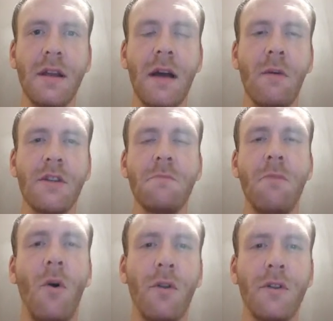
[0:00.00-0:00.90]
Now, it's
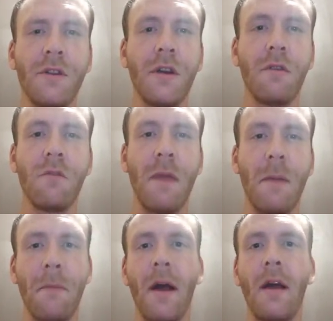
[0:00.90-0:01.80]
important to
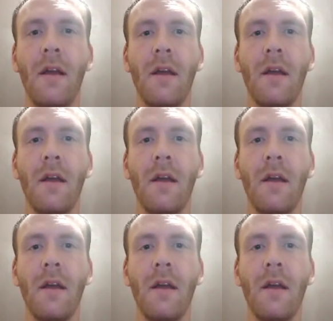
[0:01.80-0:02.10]
remember